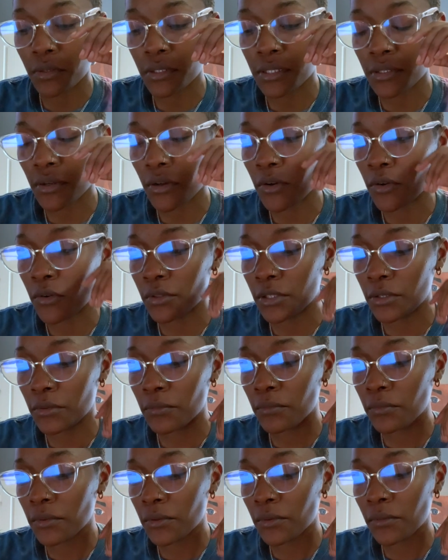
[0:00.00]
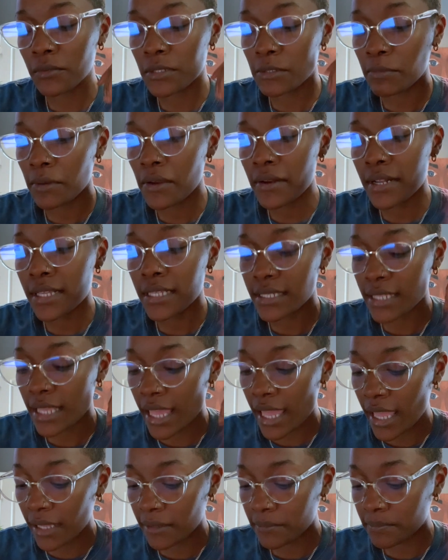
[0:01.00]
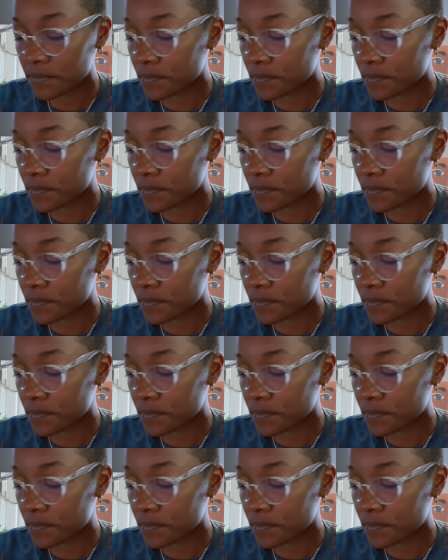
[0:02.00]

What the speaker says: So the spirit is saying